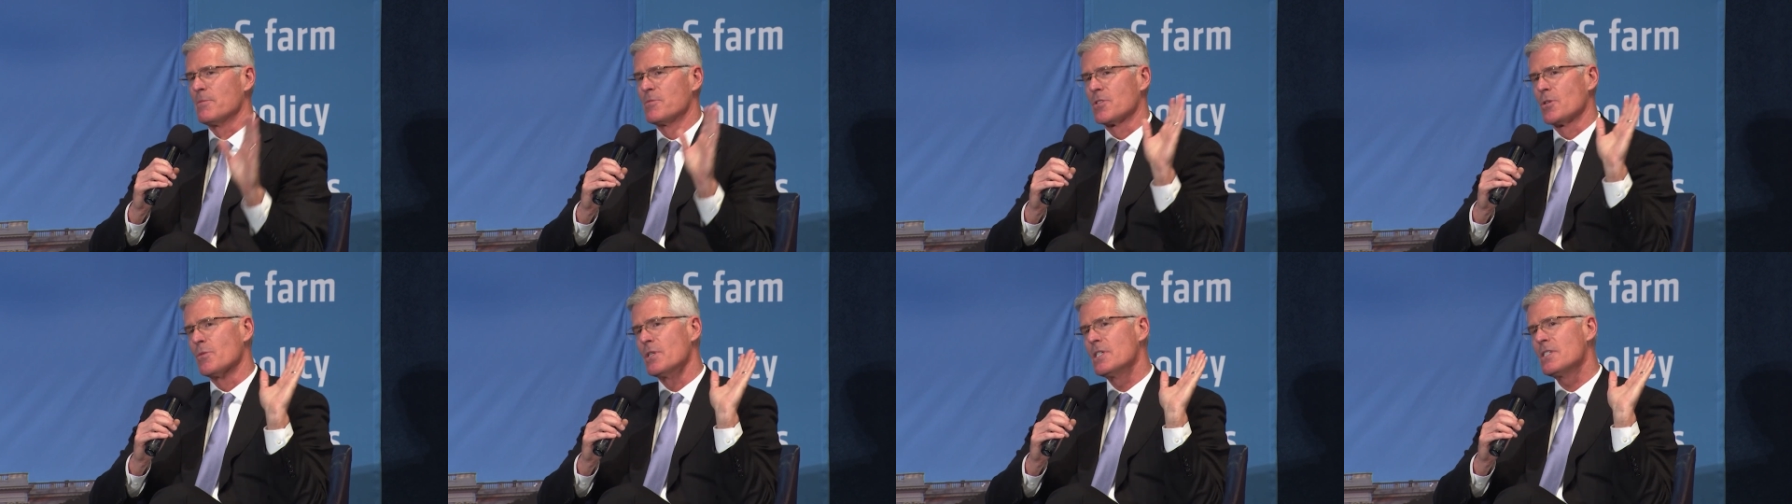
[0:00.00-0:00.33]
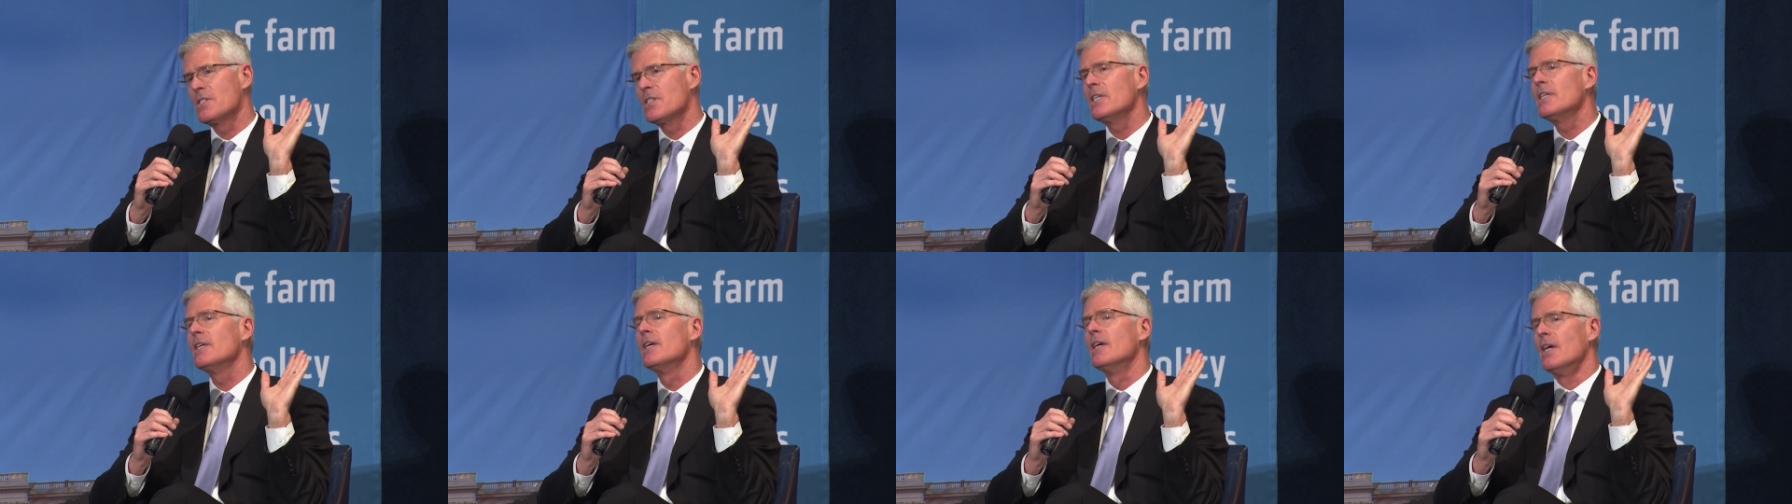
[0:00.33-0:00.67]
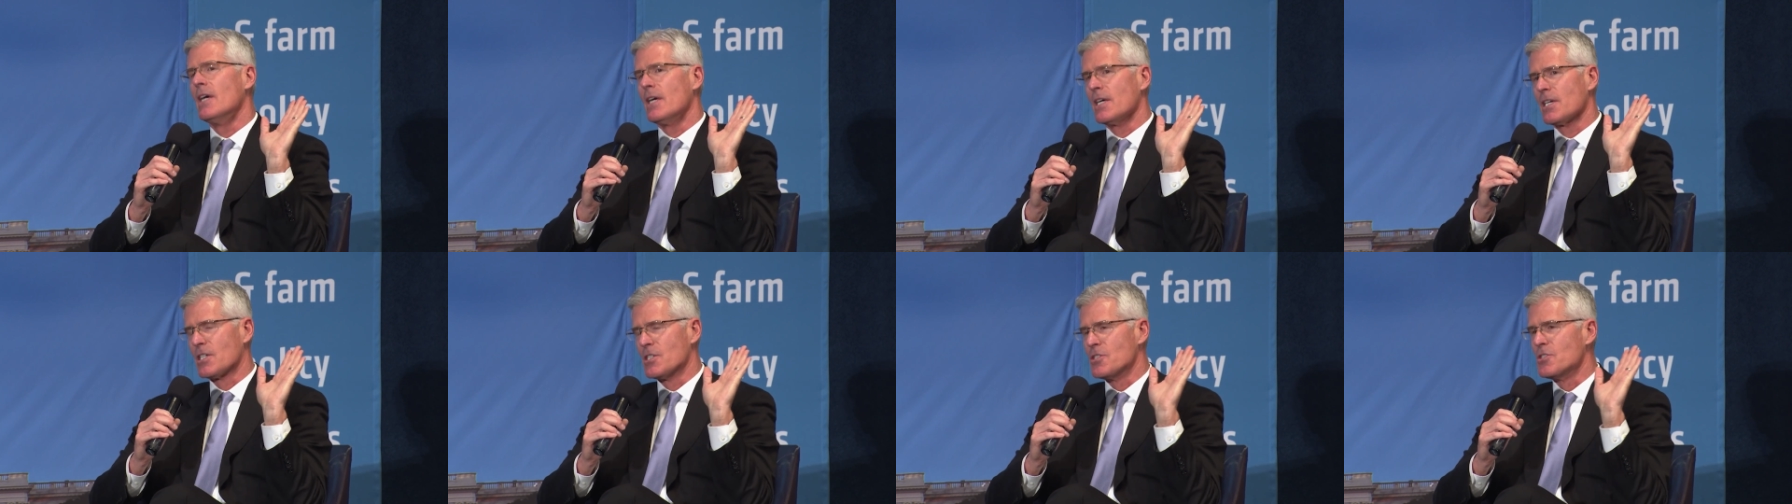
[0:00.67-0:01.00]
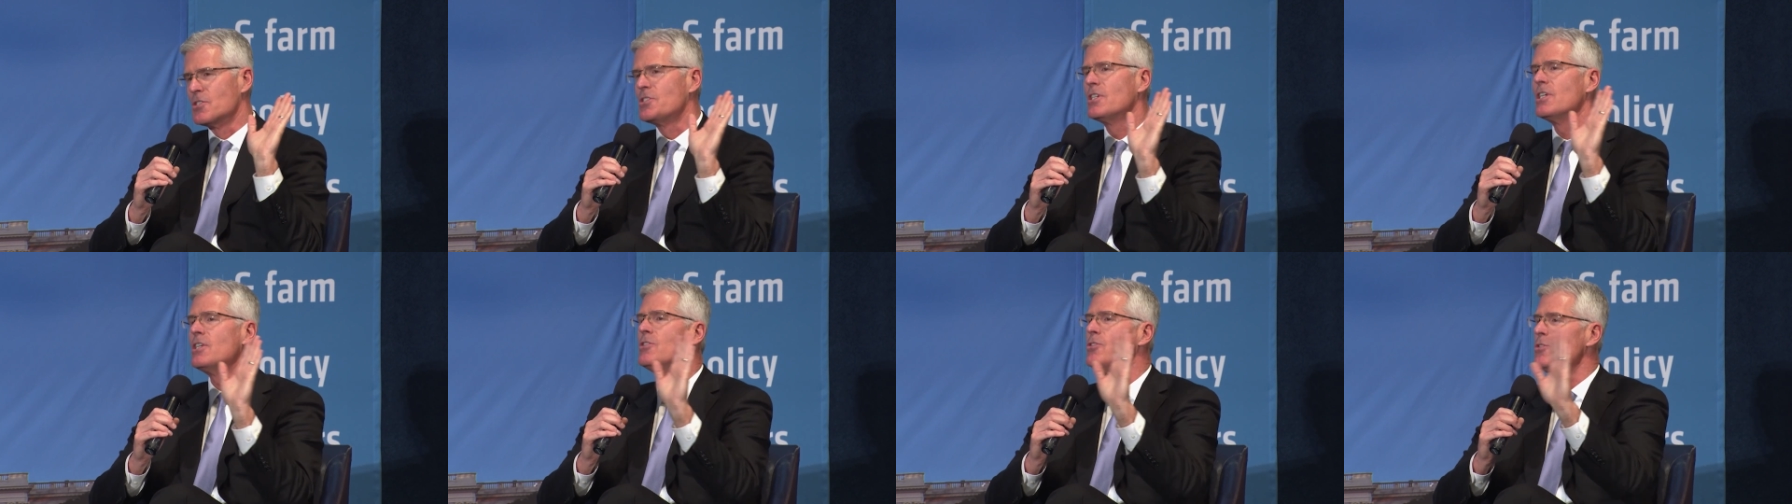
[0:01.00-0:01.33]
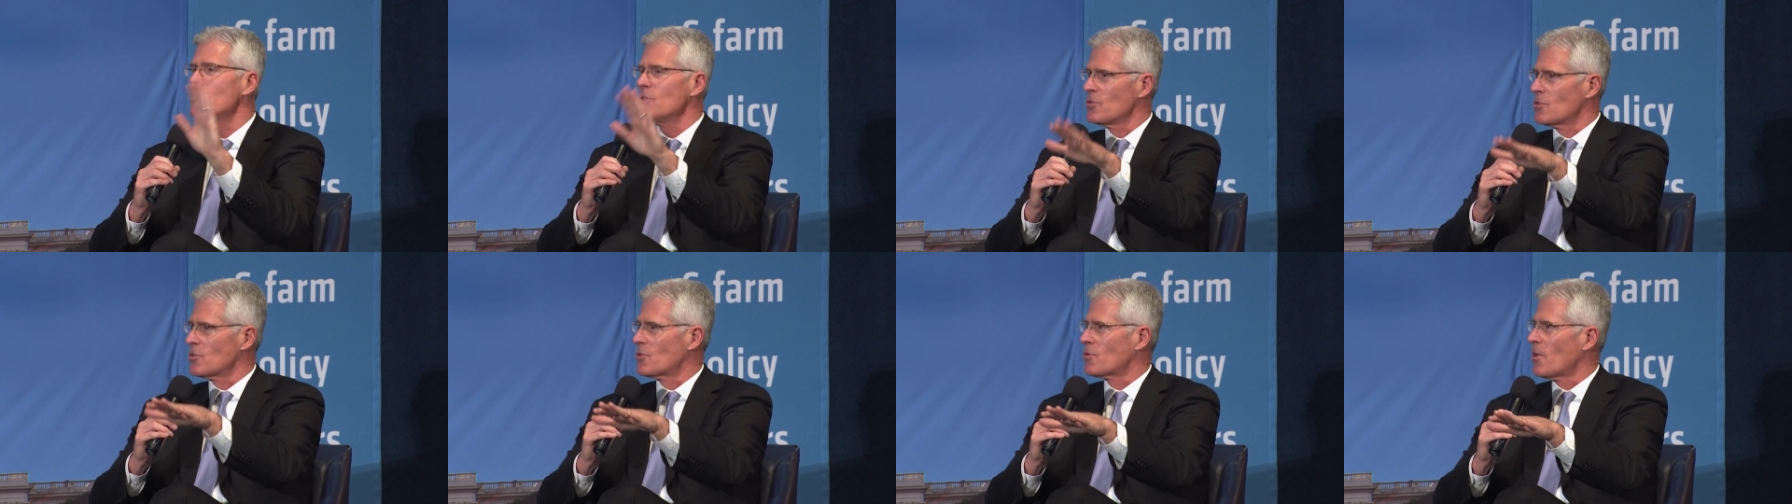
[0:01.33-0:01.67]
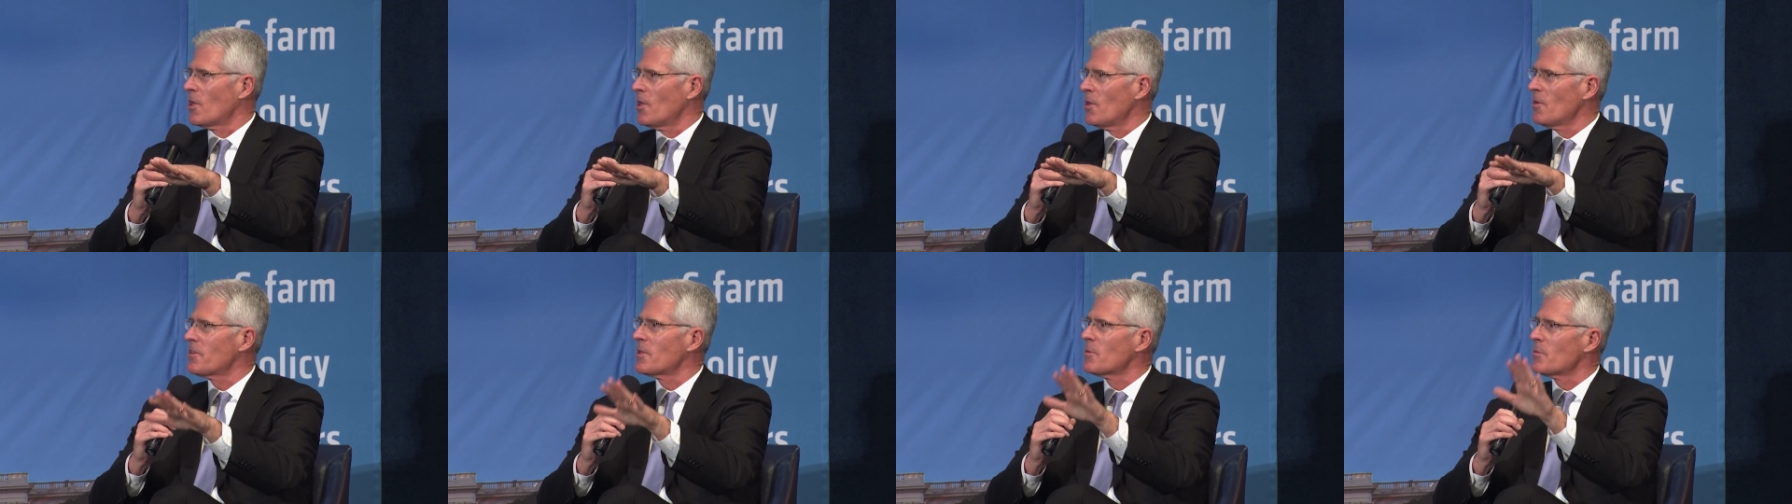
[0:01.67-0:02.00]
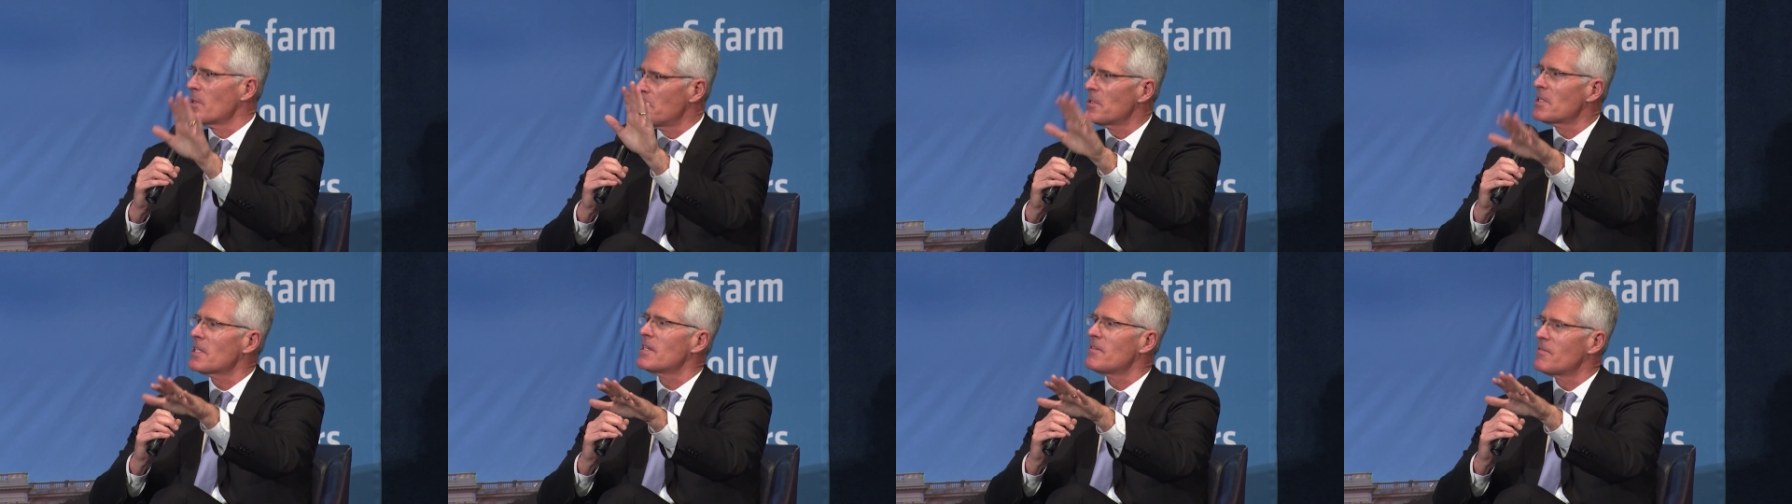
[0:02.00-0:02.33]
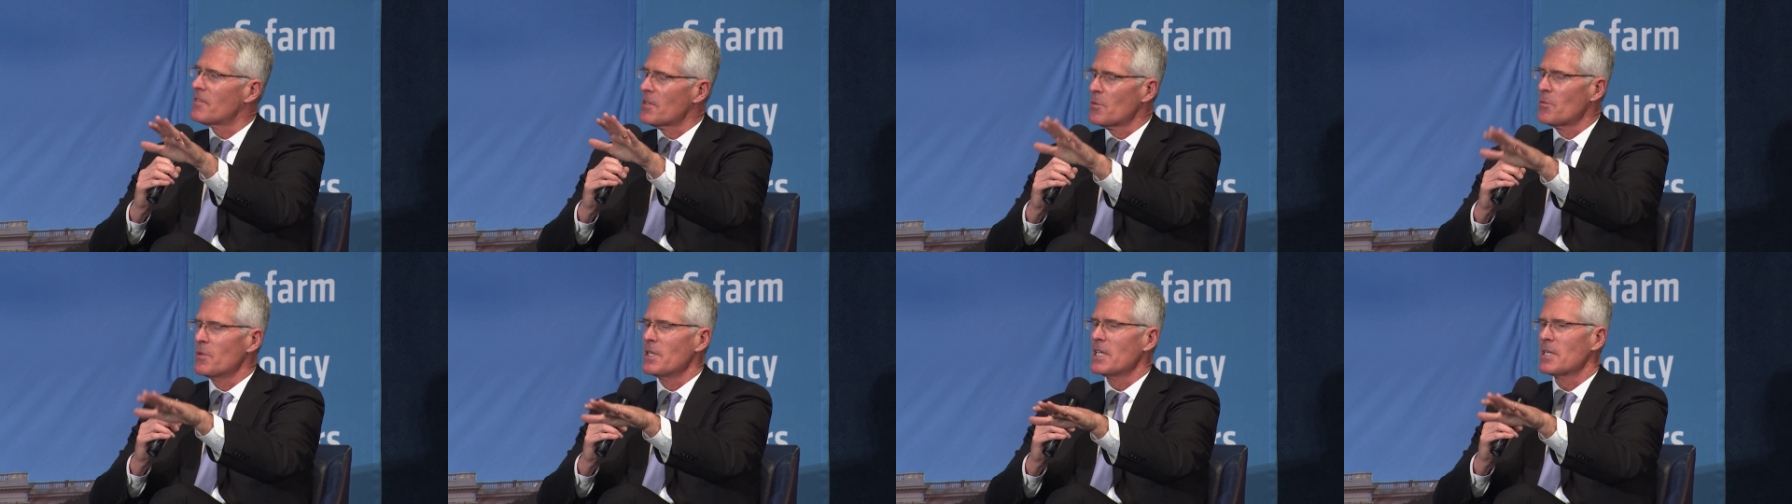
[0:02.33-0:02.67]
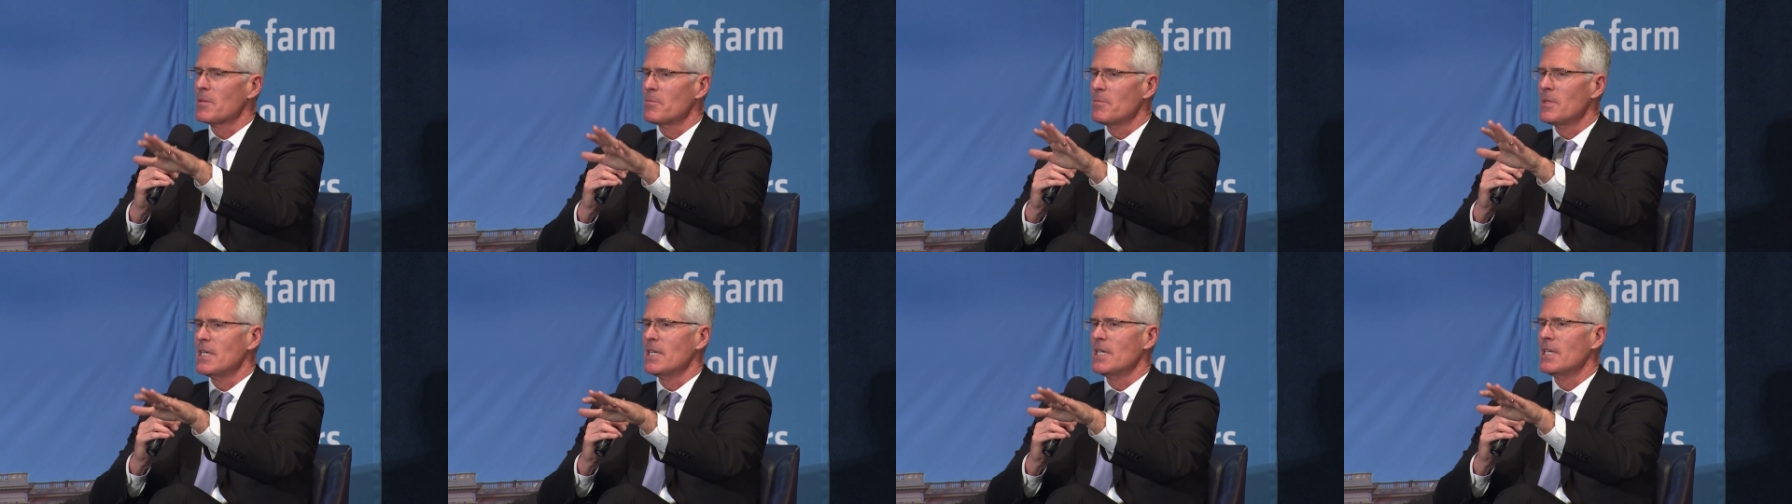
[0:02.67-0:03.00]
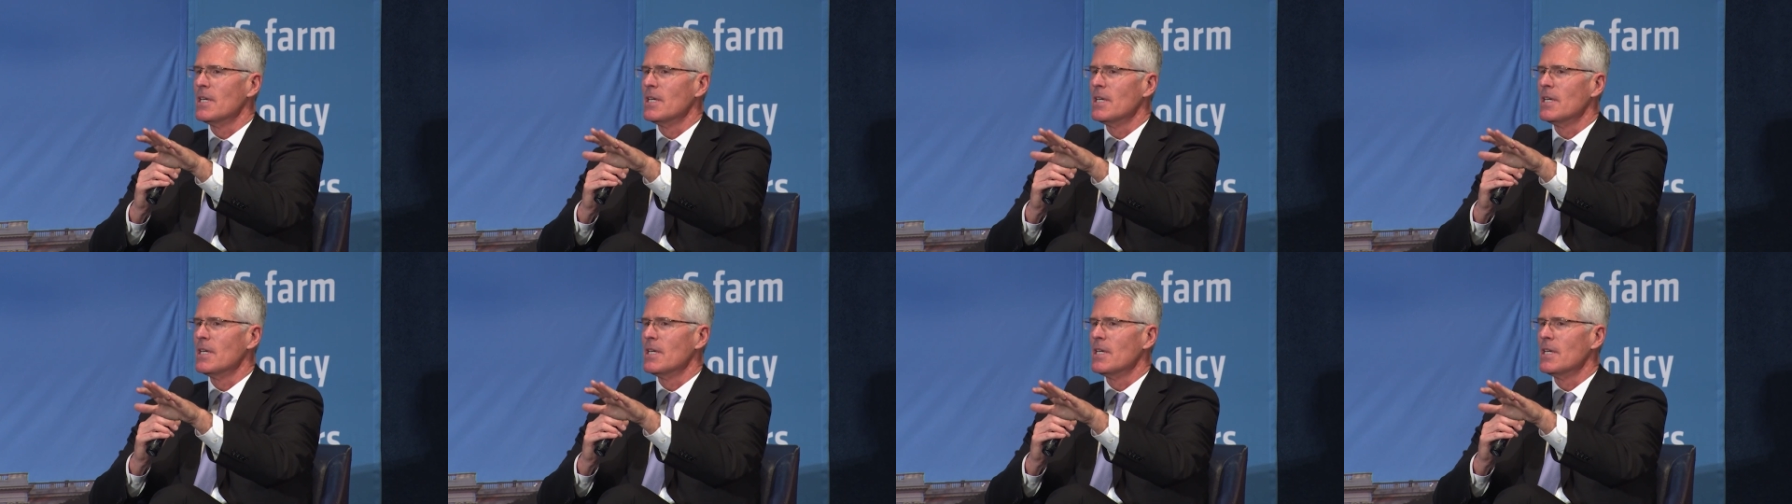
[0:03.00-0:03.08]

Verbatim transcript: So we see continued growth, and we believe that we can be,